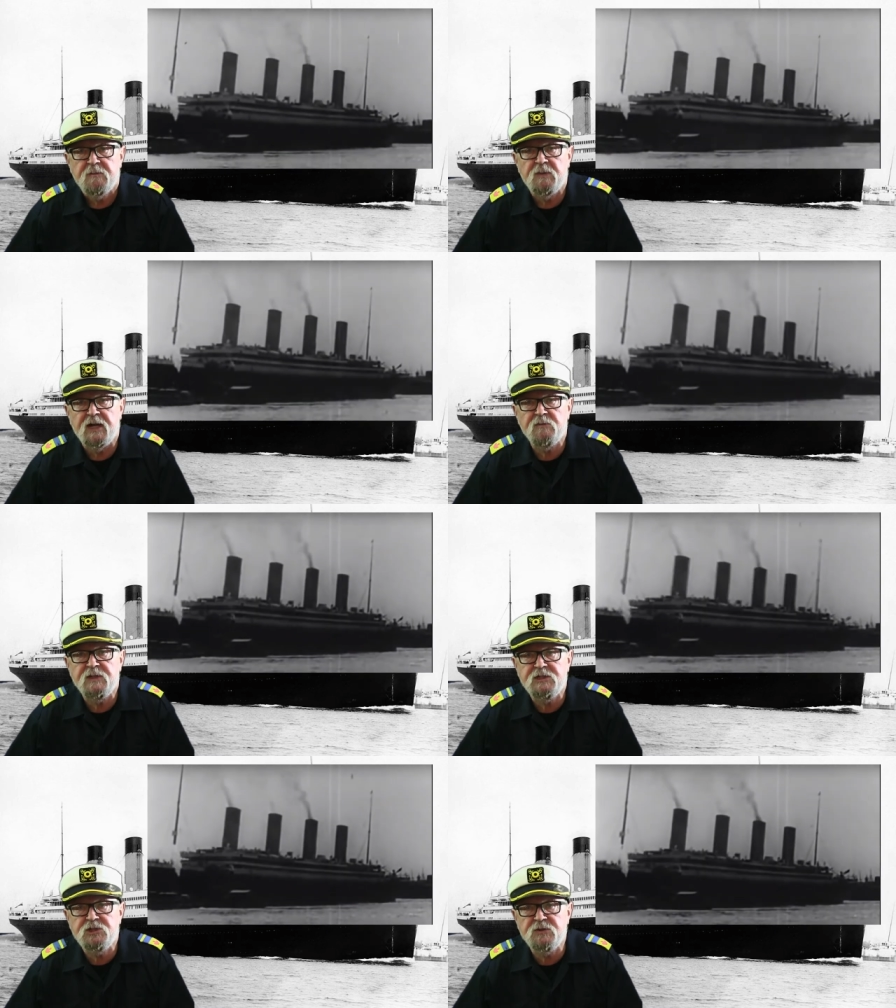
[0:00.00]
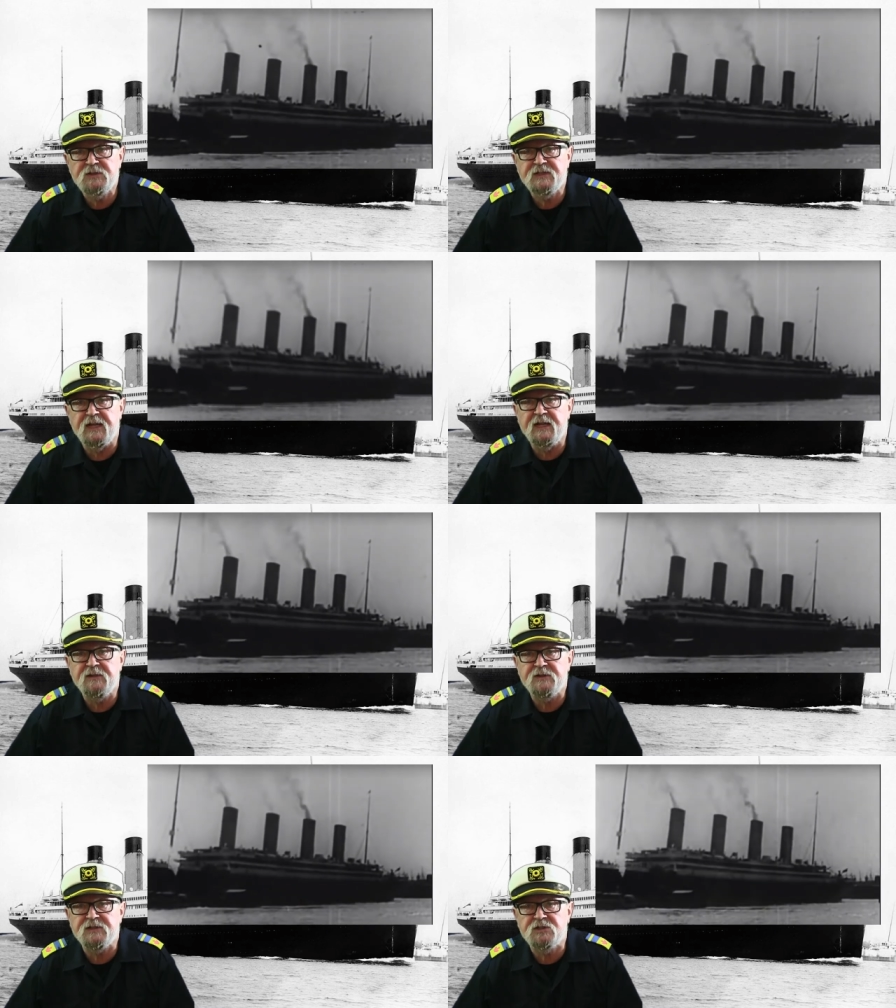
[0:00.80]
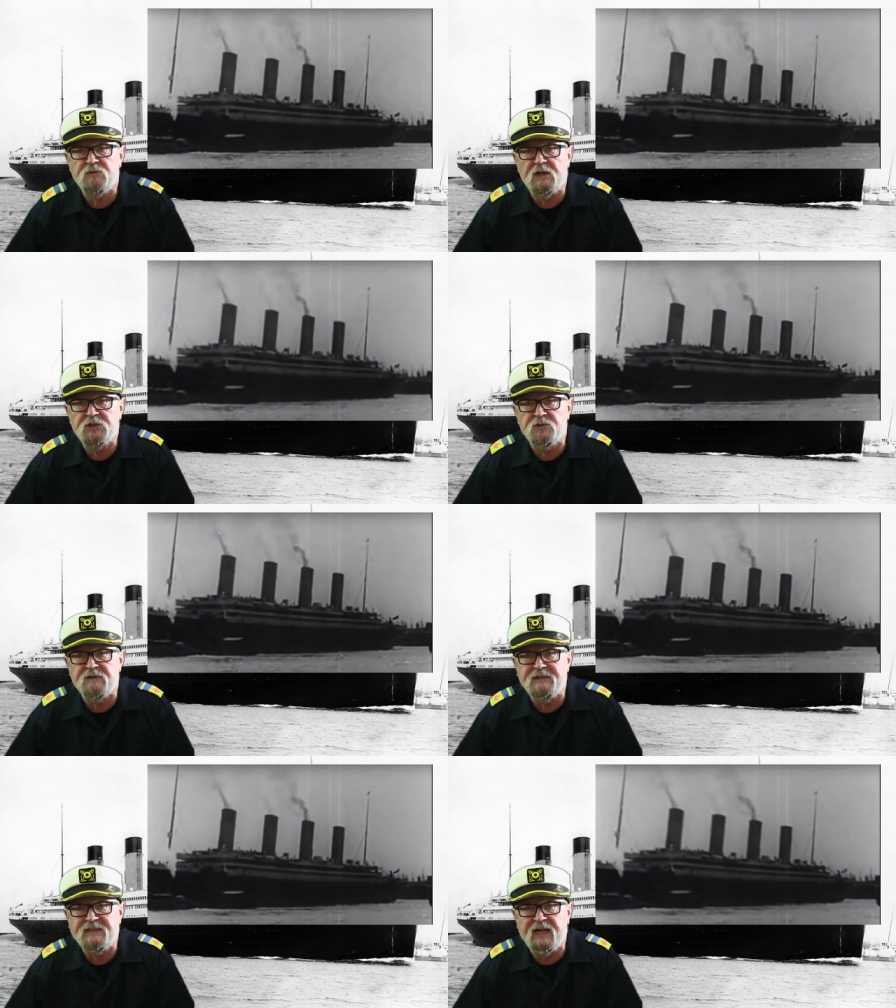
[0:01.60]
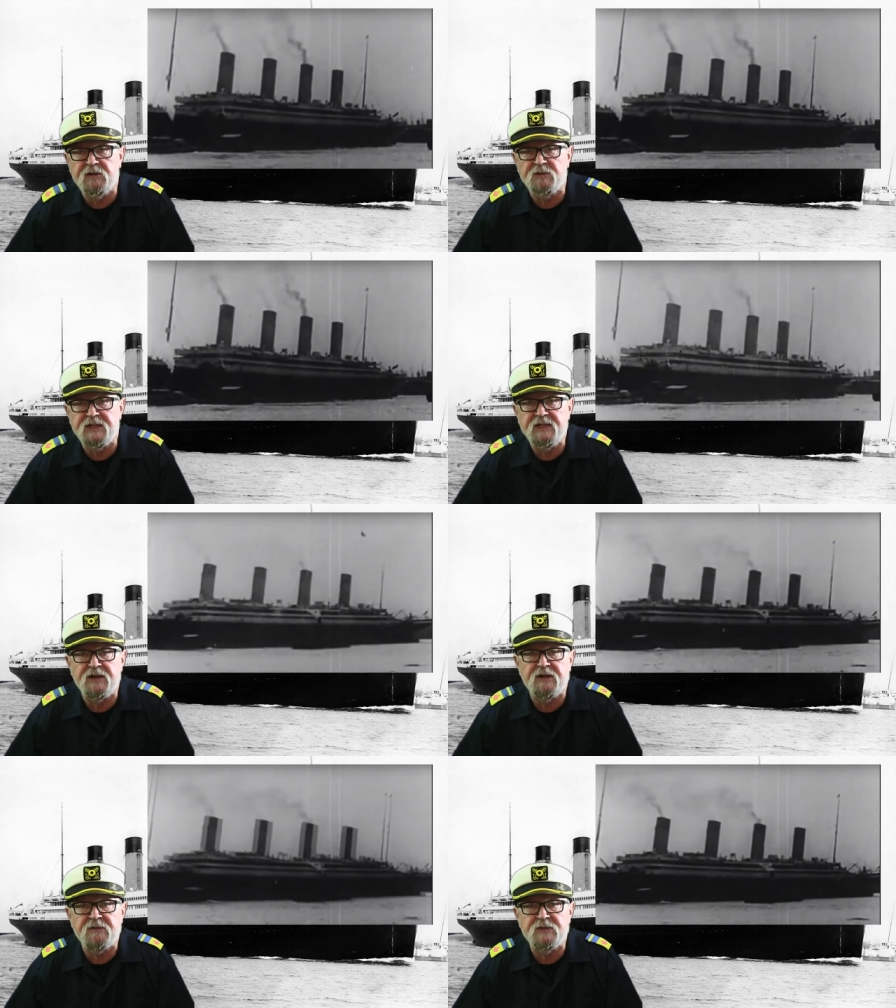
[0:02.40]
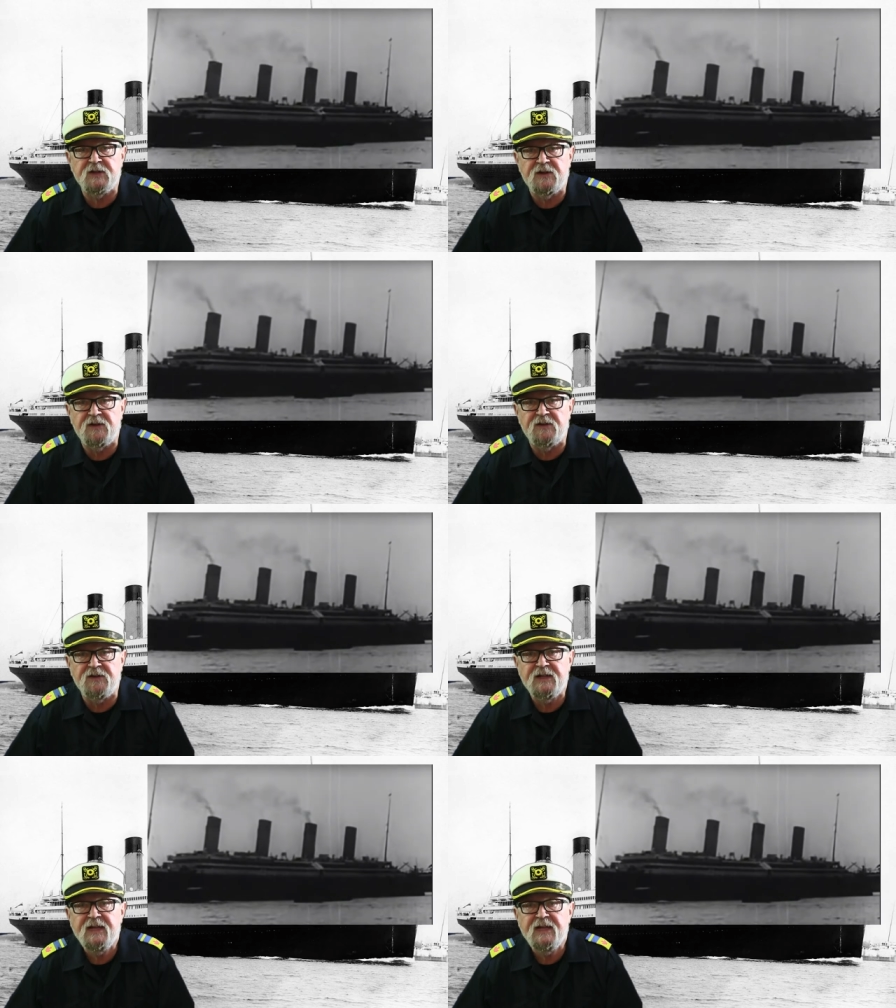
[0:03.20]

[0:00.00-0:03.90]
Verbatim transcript: by reducing the structural integrity of the hull